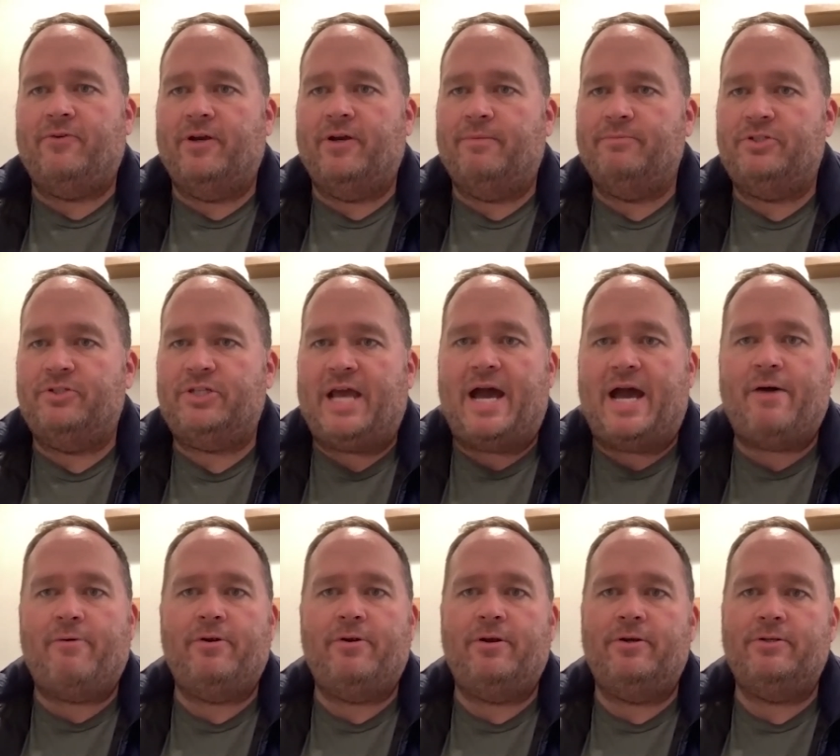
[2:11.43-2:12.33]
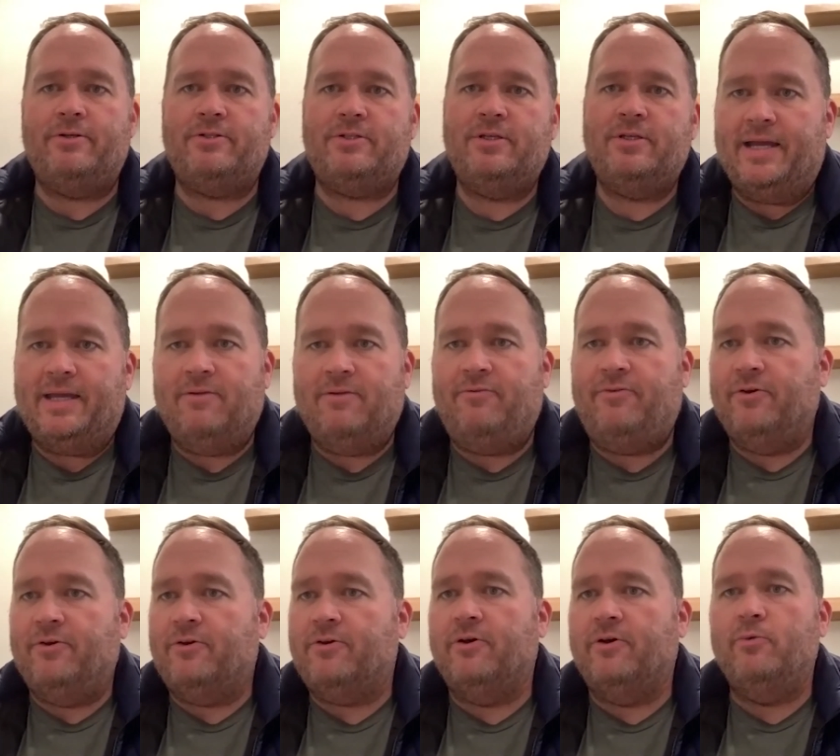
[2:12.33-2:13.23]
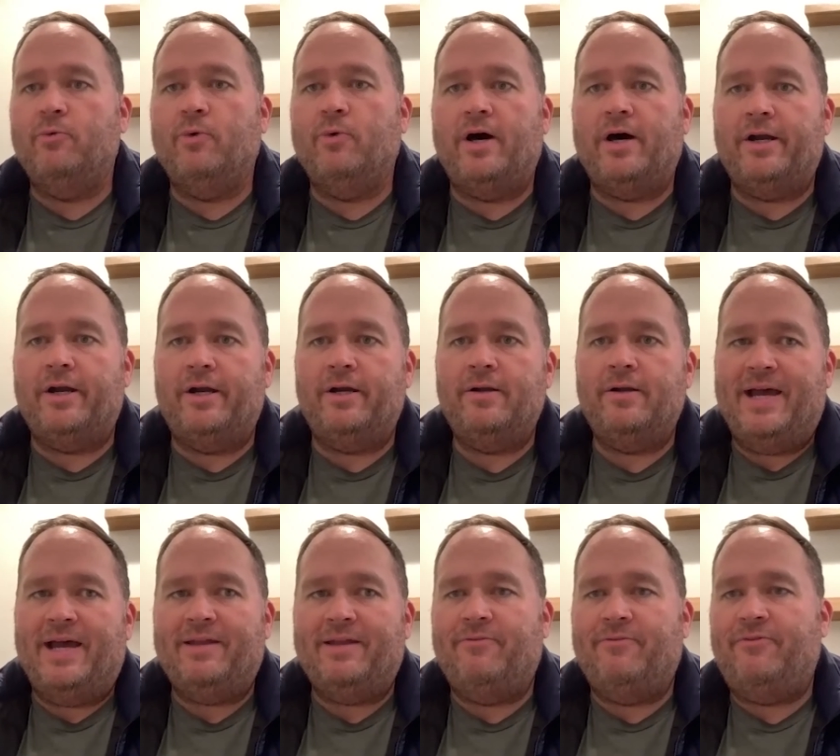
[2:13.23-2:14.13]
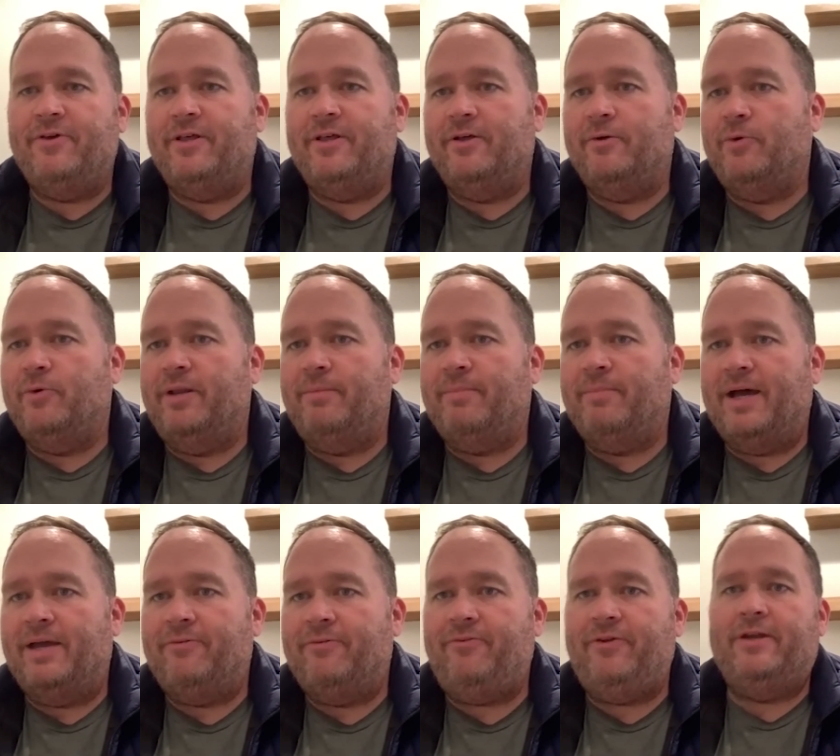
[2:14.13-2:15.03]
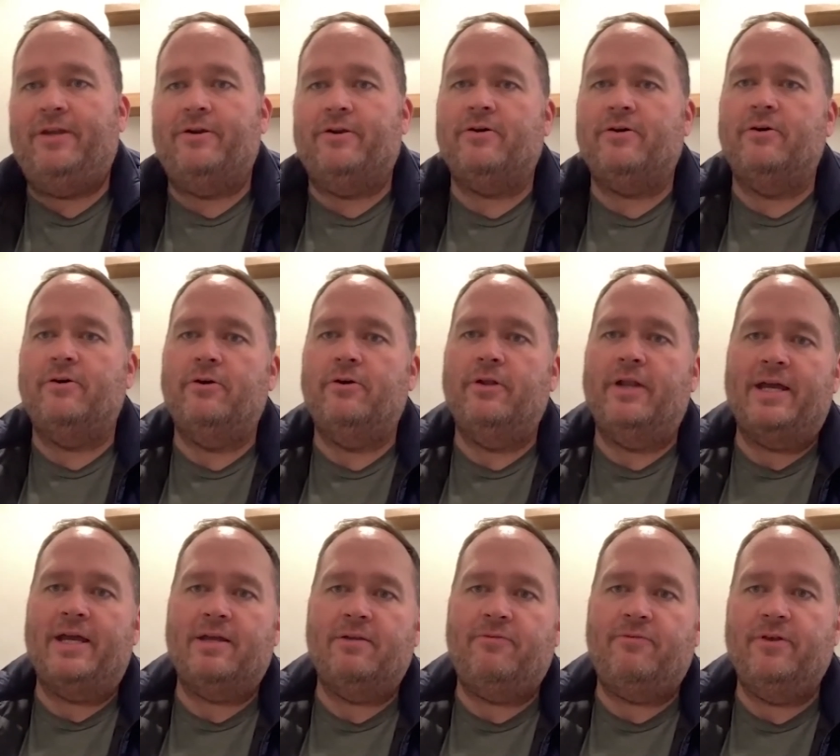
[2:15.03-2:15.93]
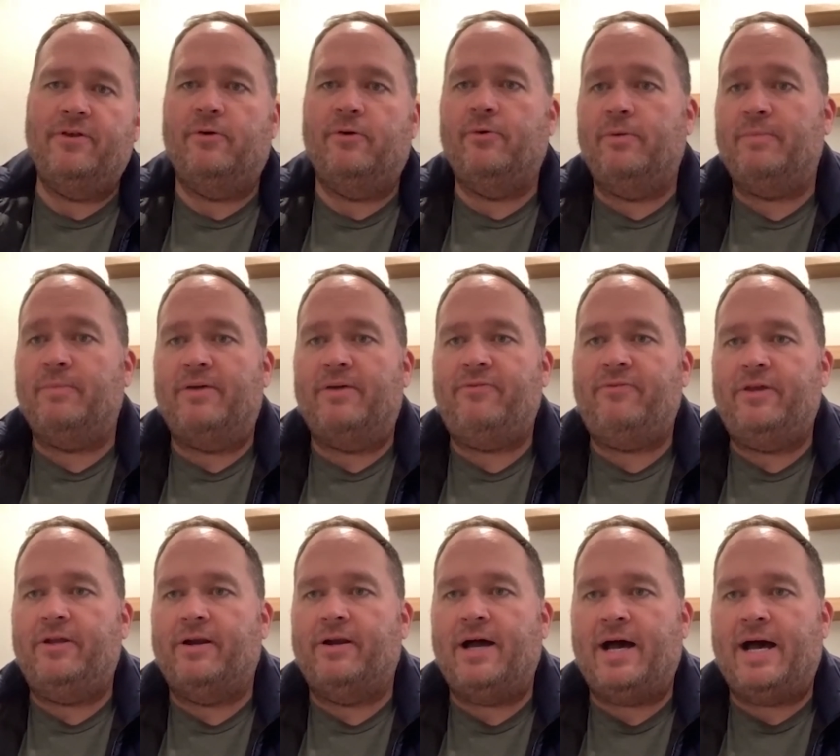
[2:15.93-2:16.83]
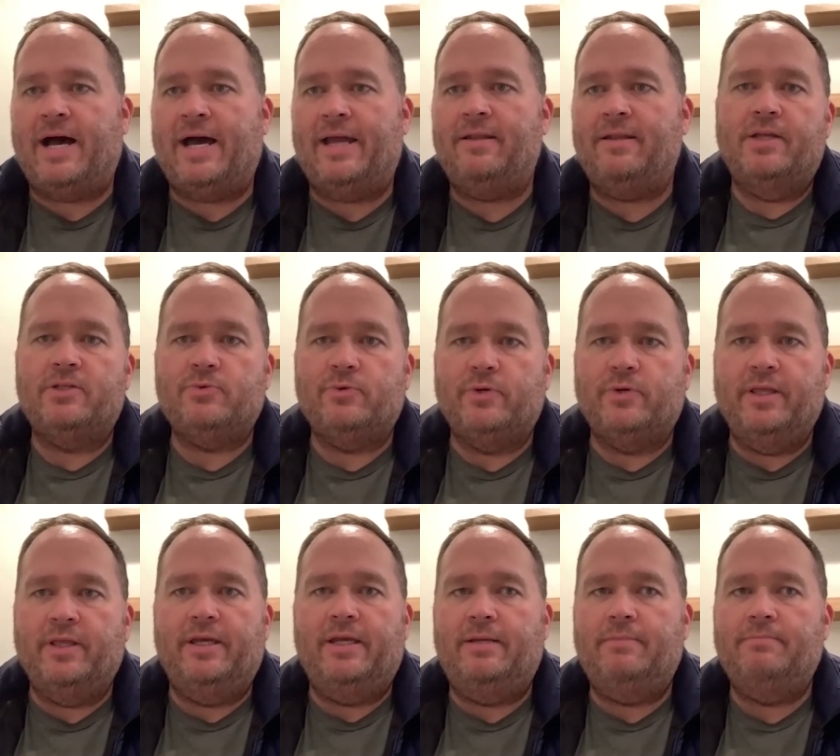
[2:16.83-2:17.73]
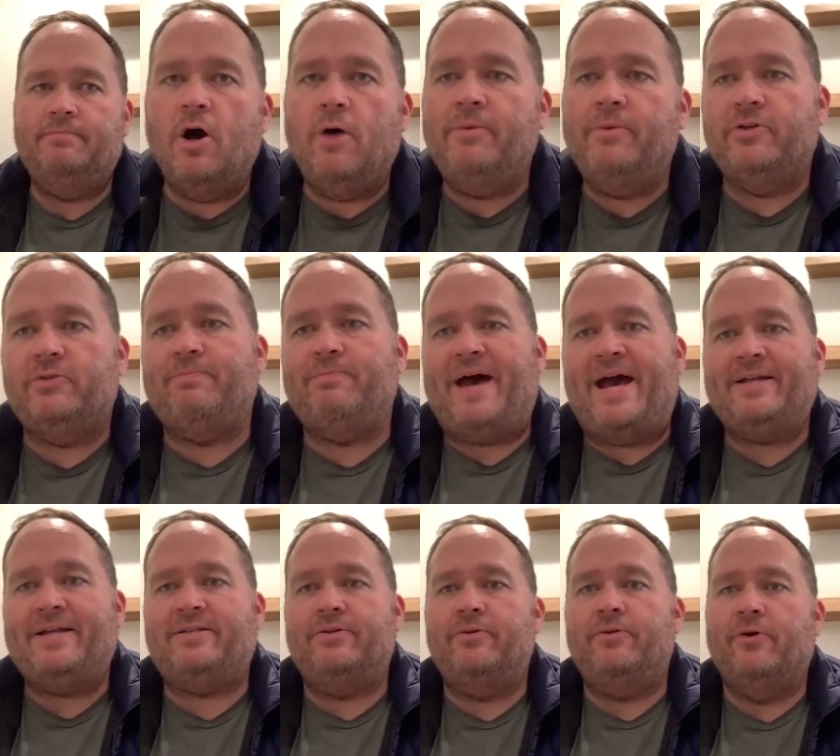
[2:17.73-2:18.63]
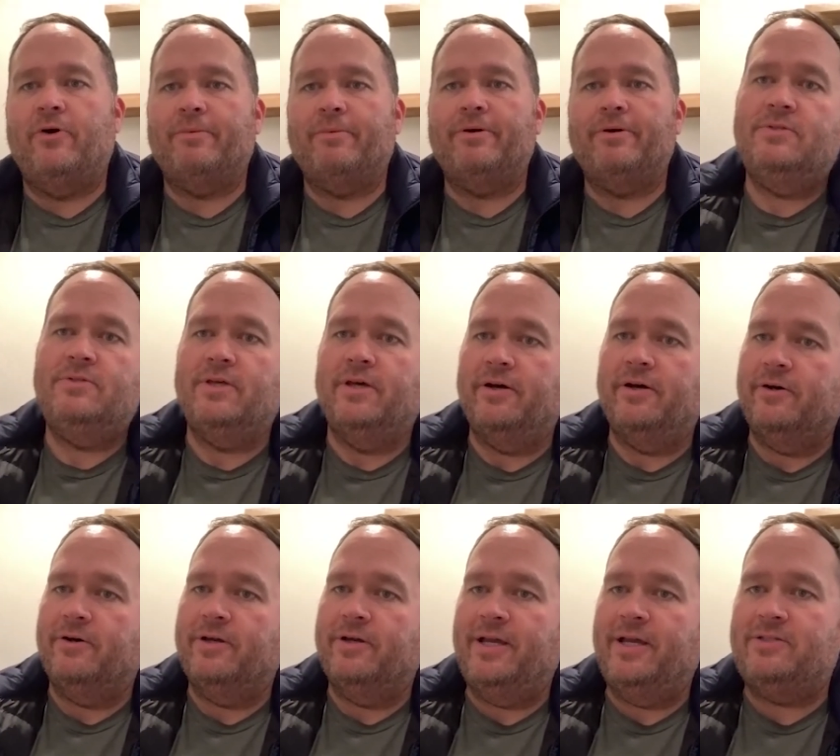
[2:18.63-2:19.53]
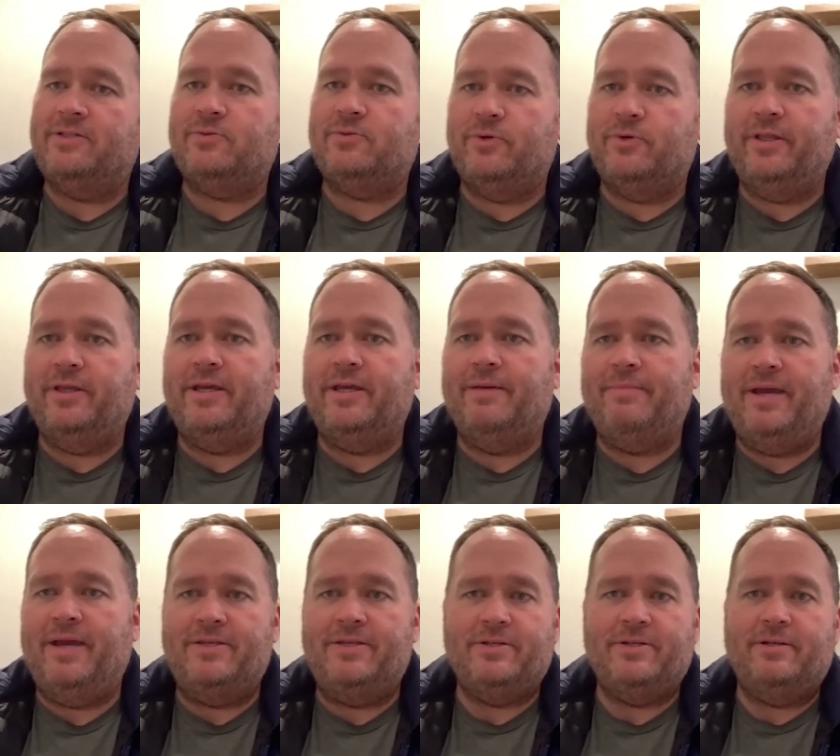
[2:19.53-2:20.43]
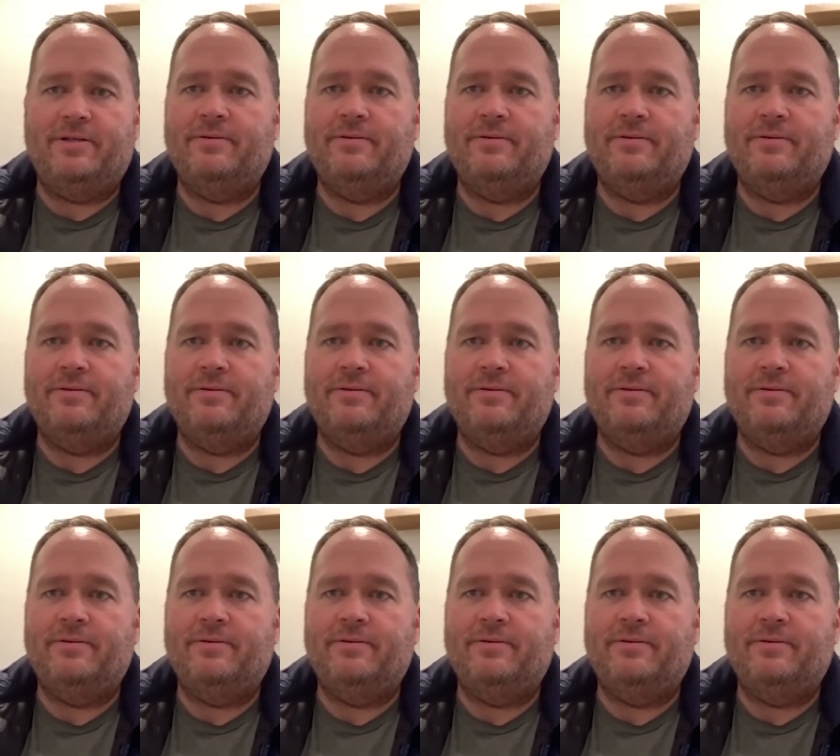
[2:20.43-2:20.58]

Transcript: from showers. I can feel cold water. I can feel when my feet are cold. I can feel when my feet are hot. It's really almost back to normal. So it's really amazing.